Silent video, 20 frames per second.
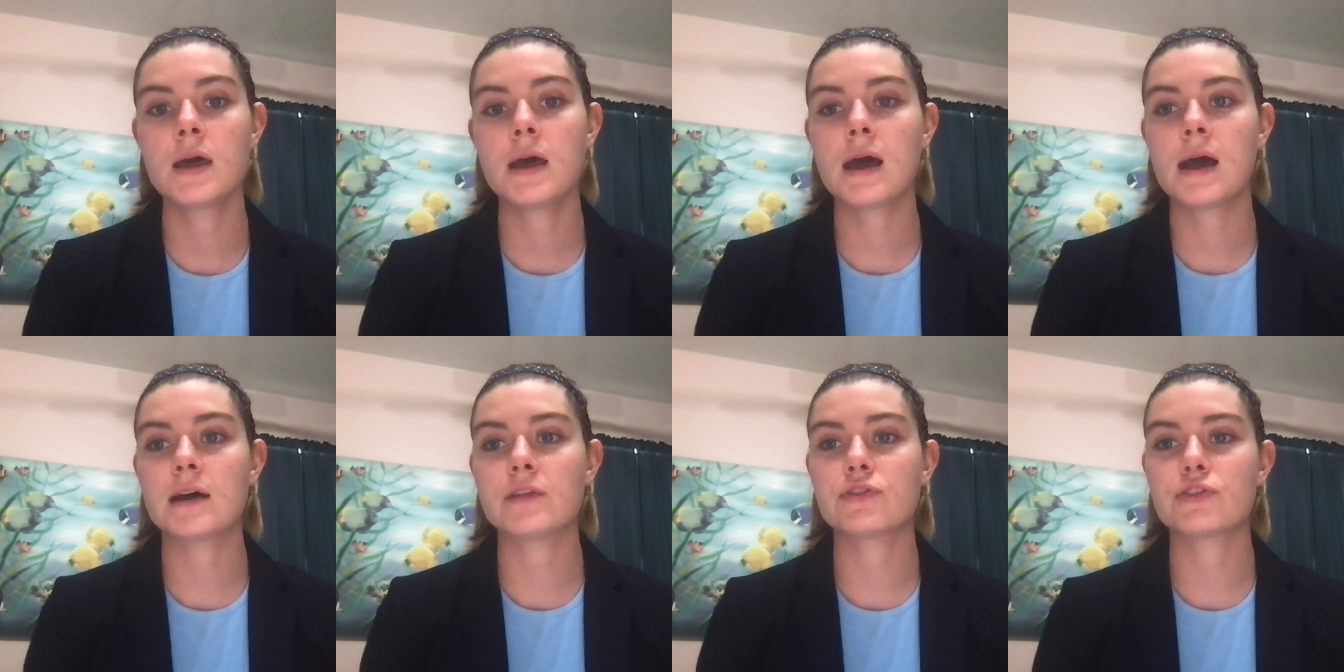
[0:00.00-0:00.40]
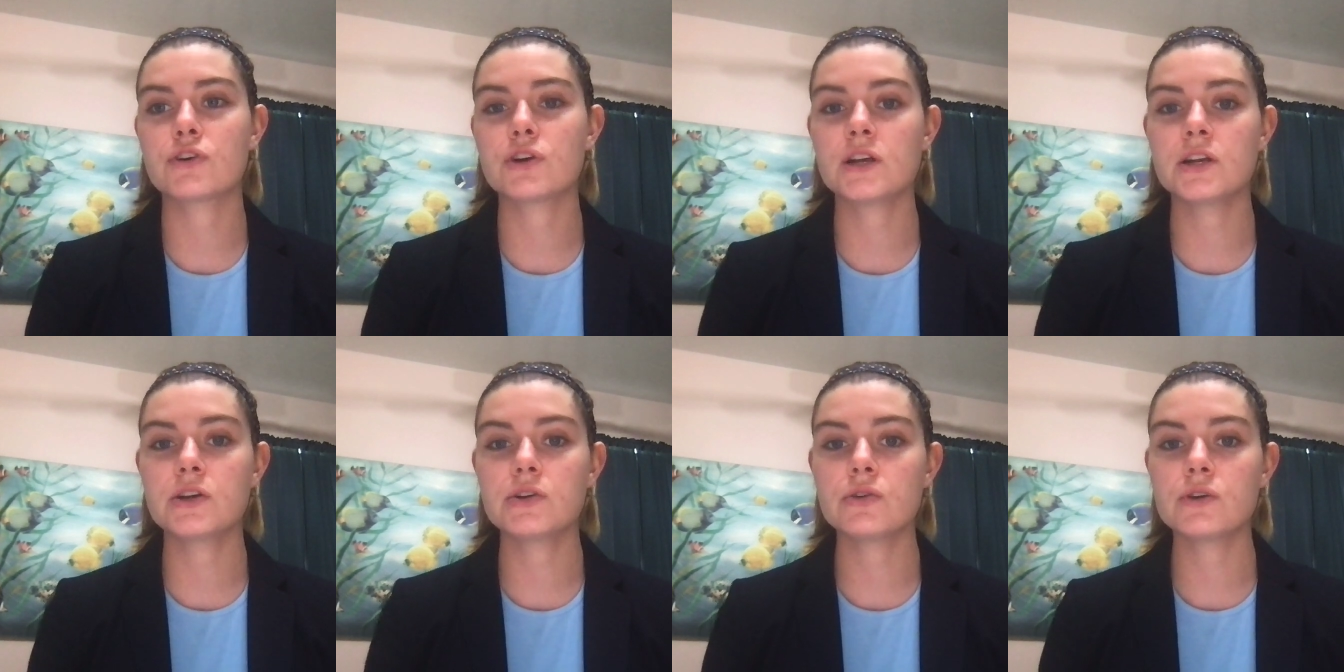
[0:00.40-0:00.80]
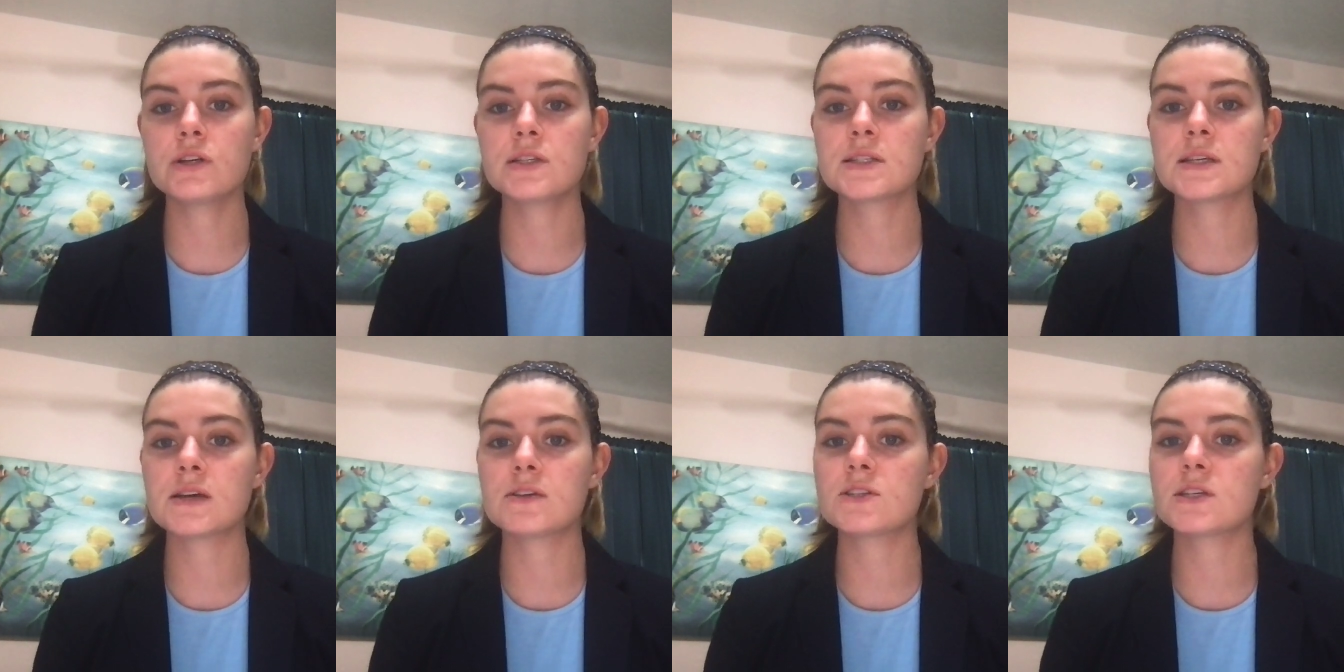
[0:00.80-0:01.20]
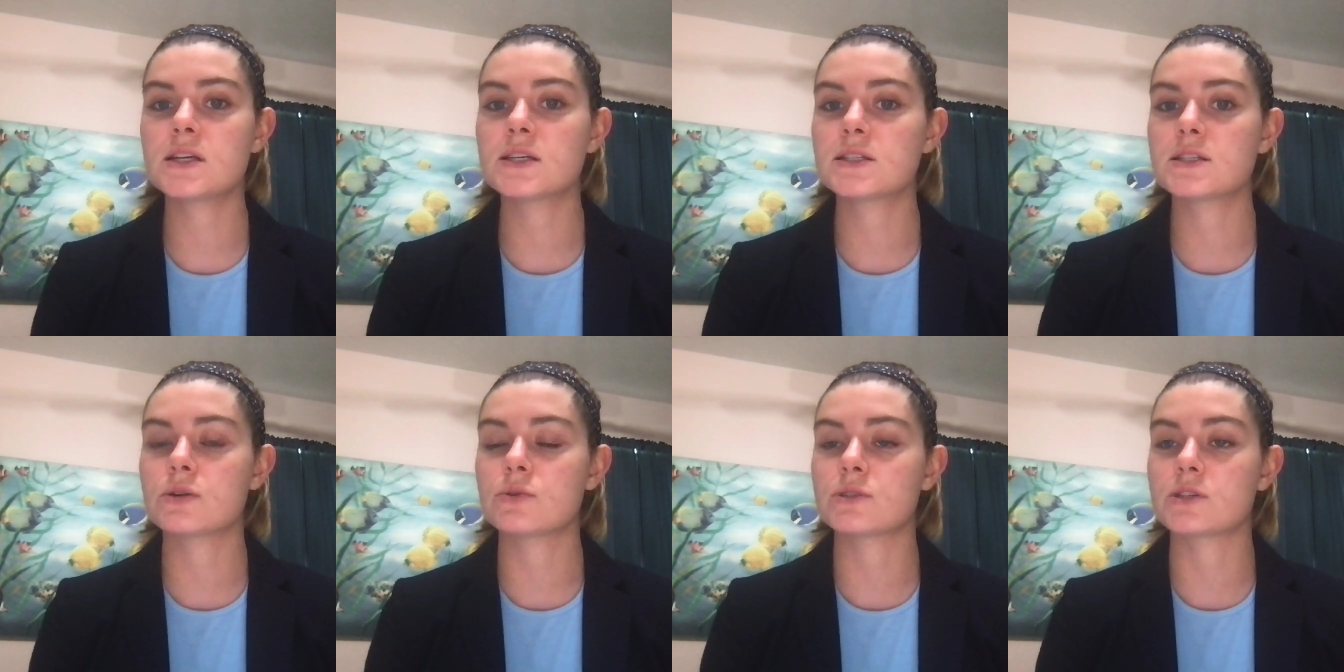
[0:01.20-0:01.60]
At 30 degrees
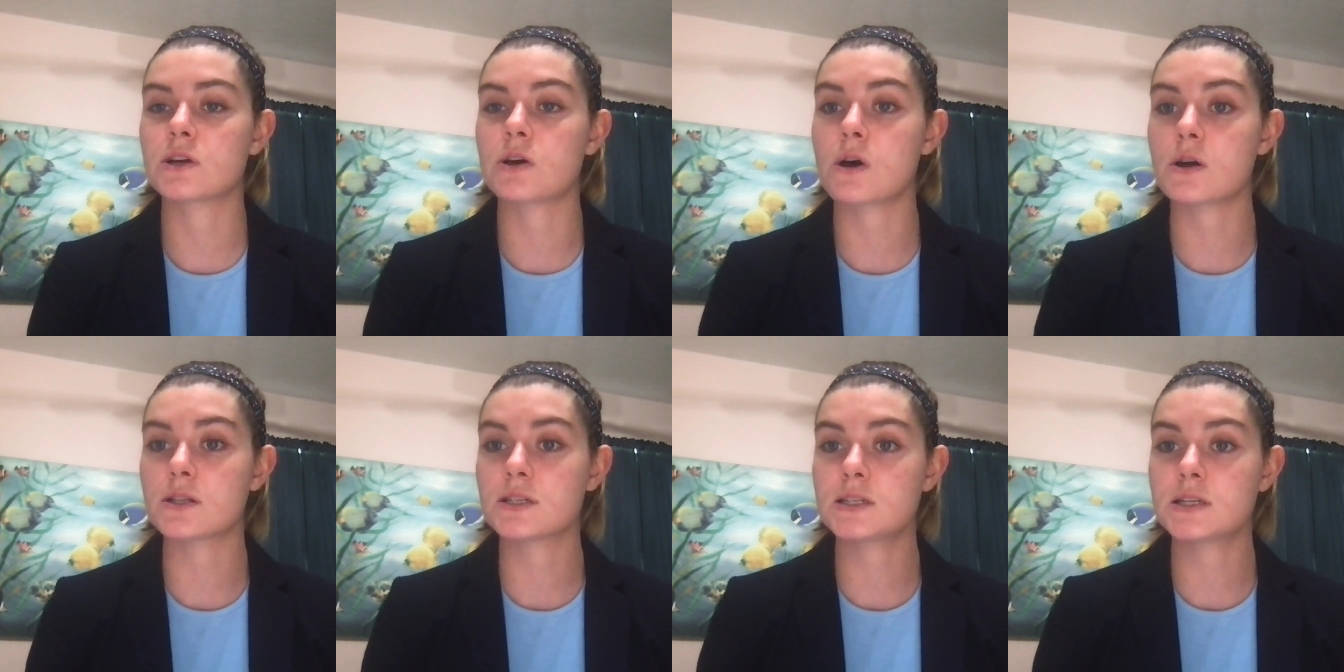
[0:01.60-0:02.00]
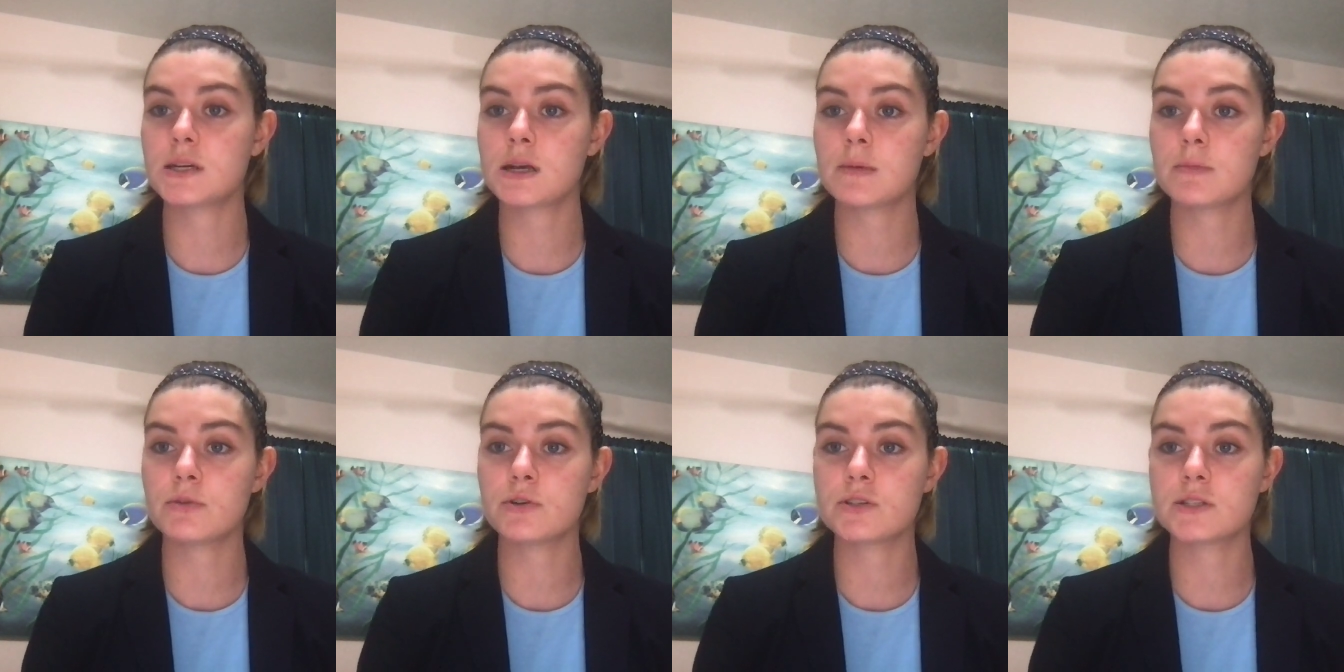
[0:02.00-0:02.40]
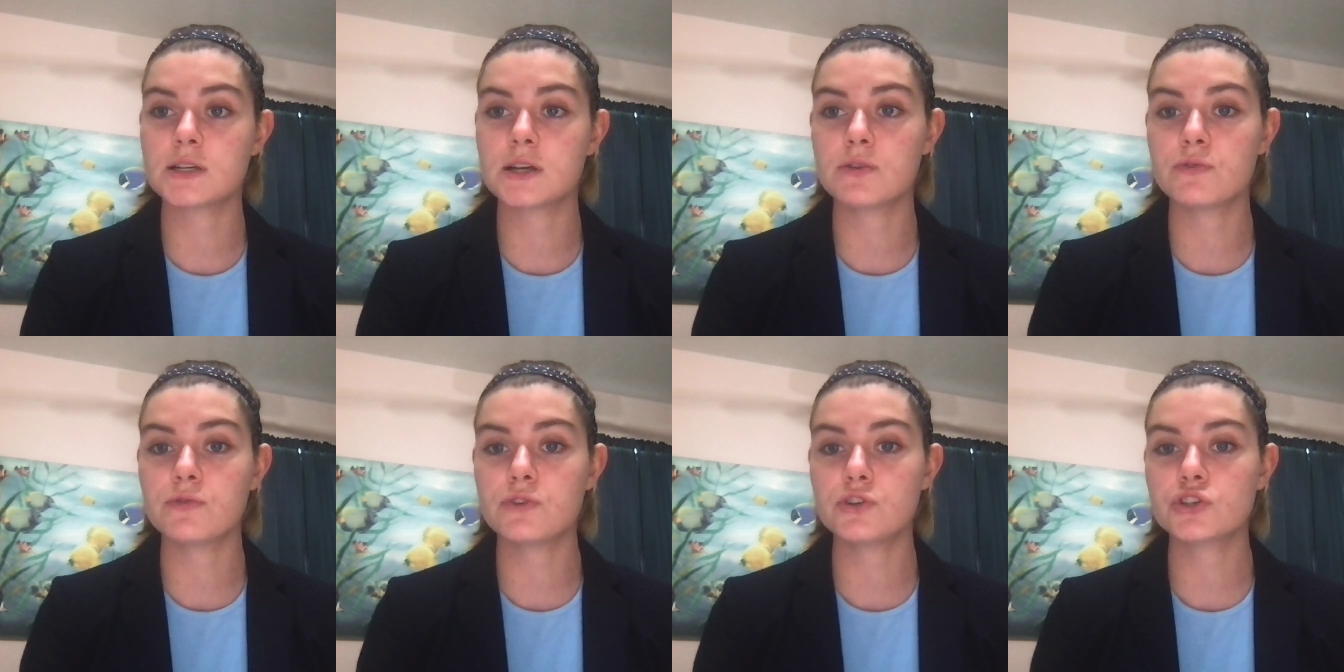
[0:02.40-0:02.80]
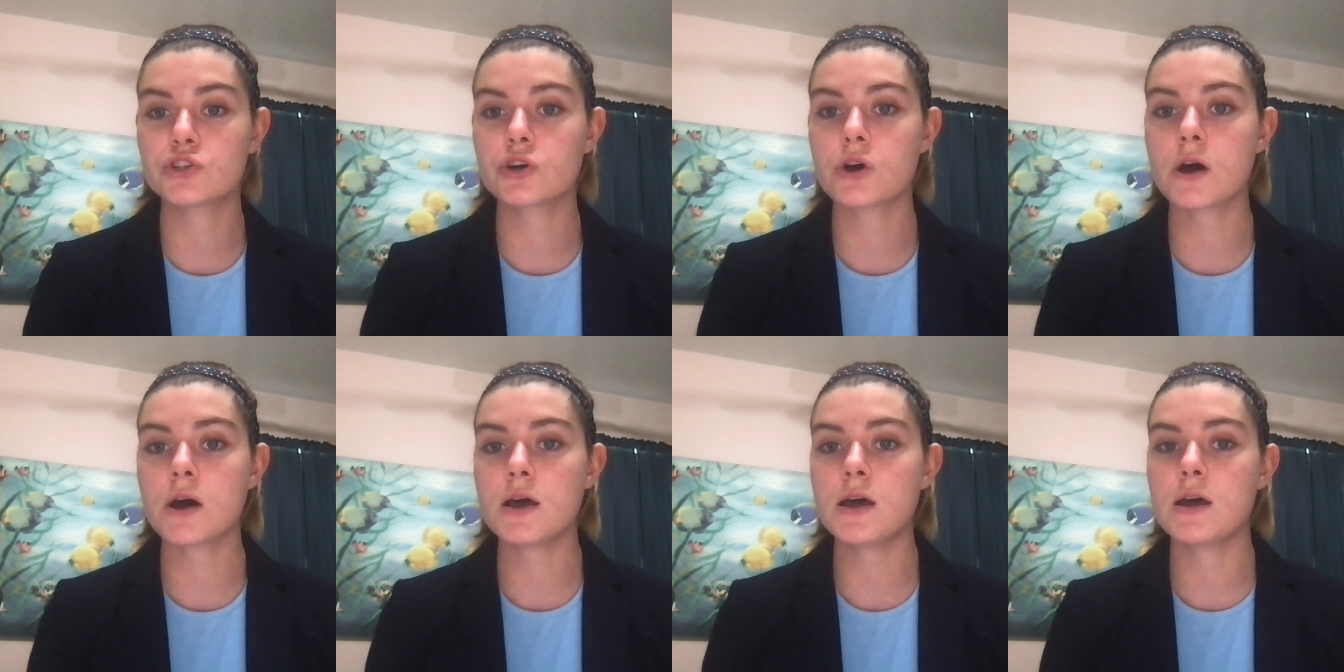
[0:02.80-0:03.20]
Celsius, there was a constant number of sailfish
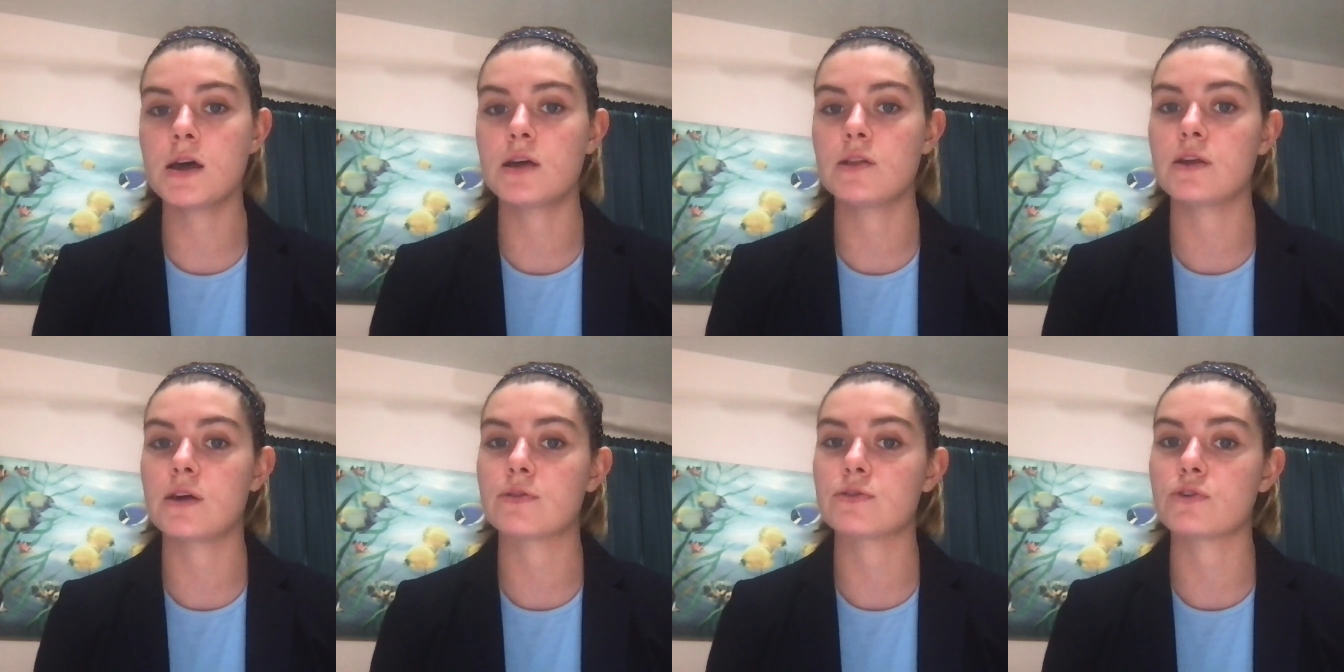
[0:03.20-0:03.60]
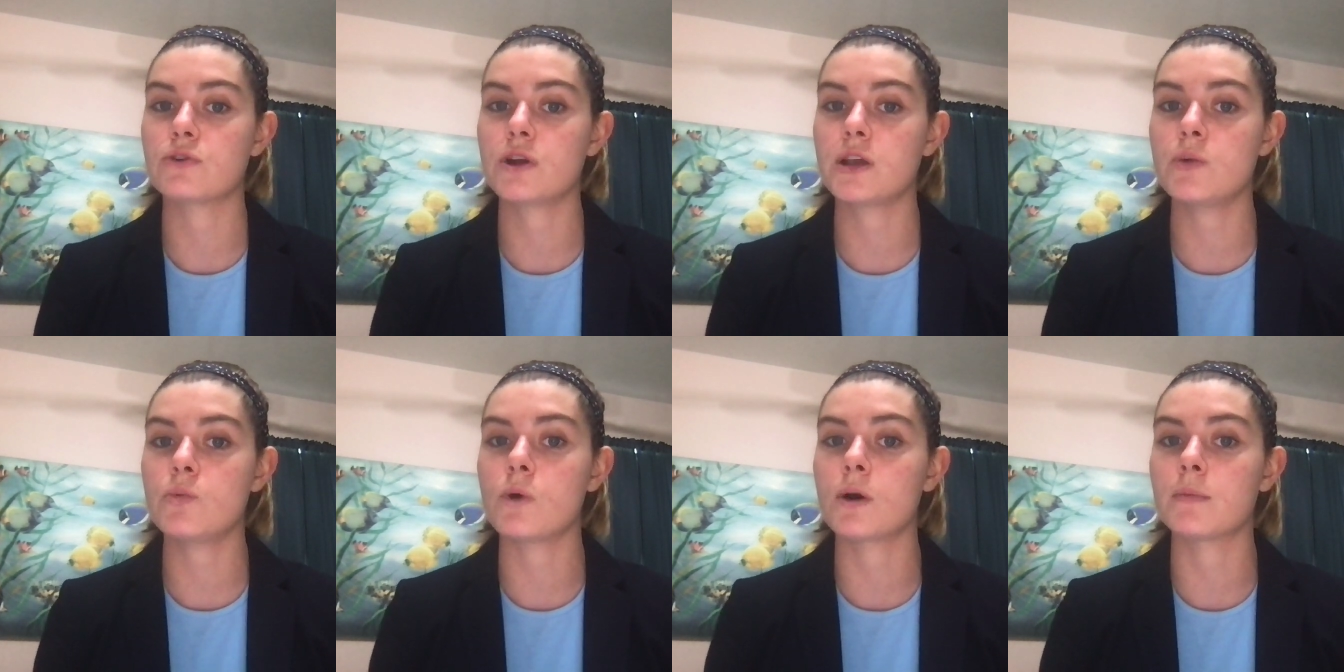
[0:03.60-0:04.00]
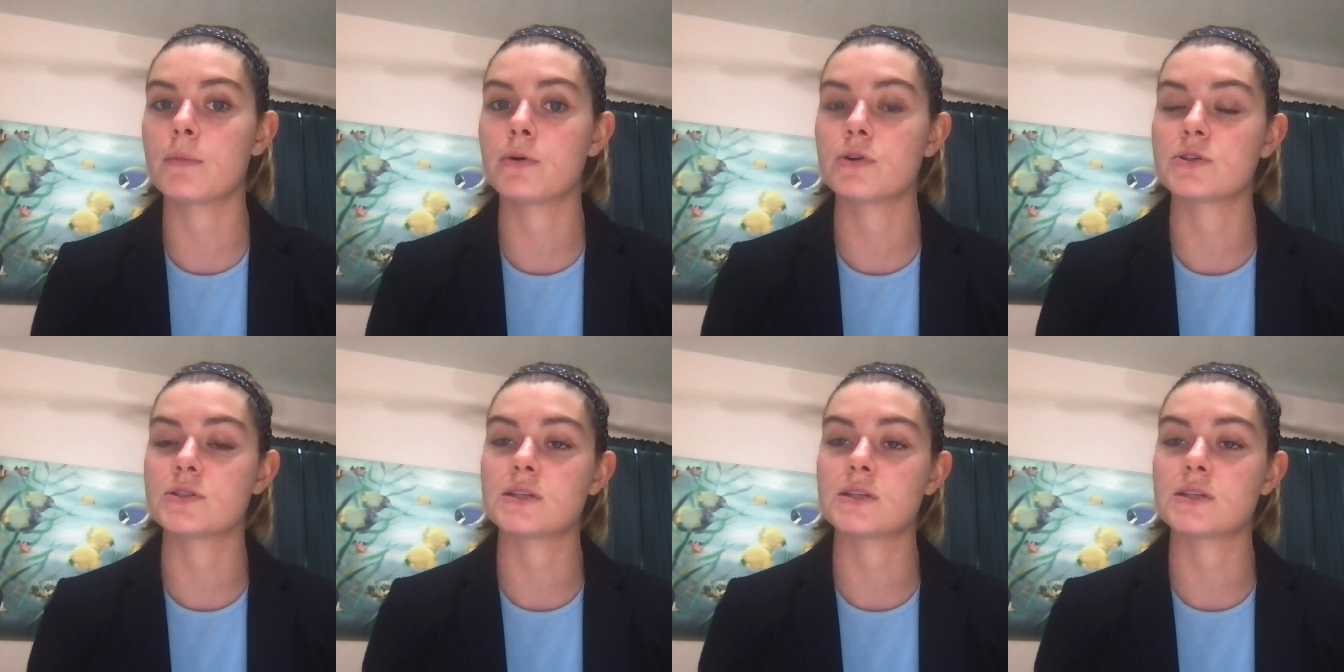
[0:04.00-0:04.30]
caught, and at 31